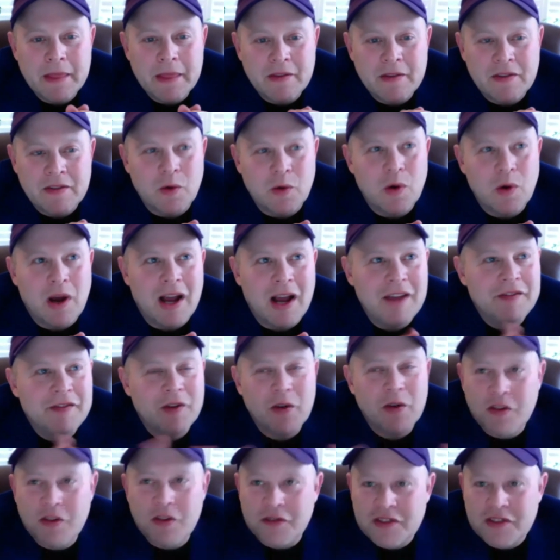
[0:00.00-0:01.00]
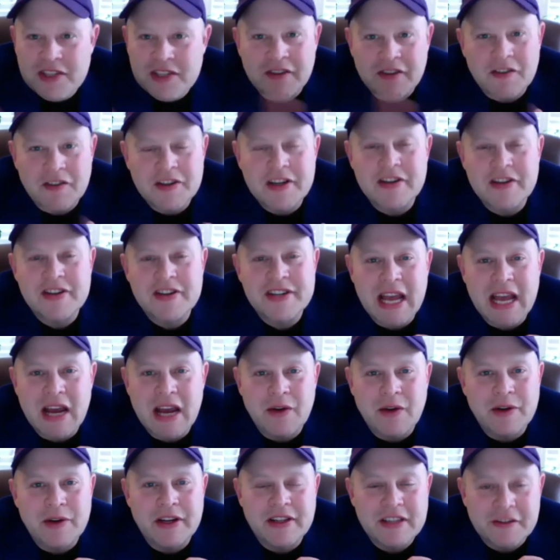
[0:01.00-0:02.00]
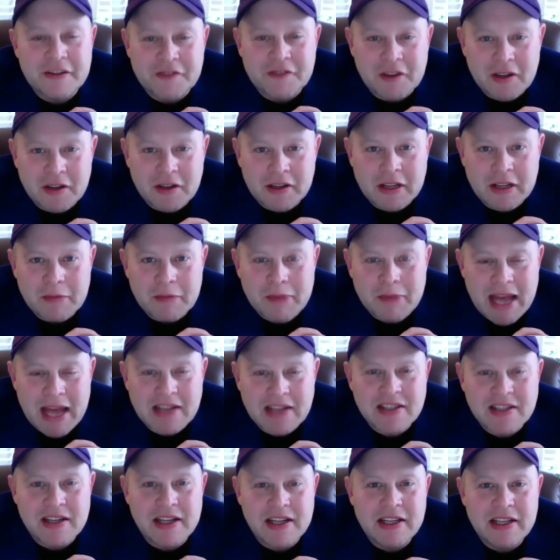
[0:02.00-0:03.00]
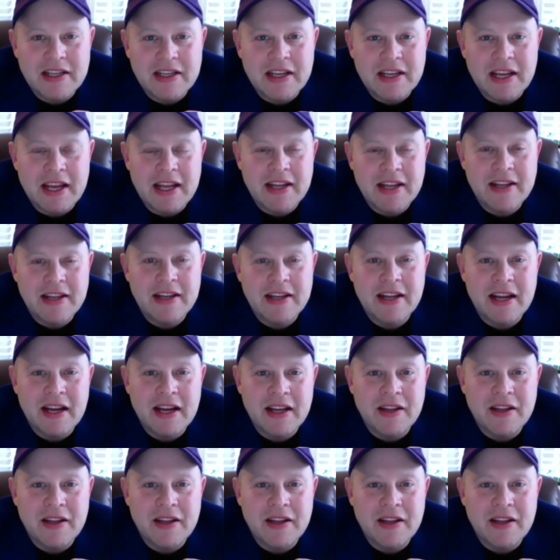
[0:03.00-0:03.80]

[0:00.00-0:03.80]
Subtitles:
So I've known you for several years now in a different capacity, and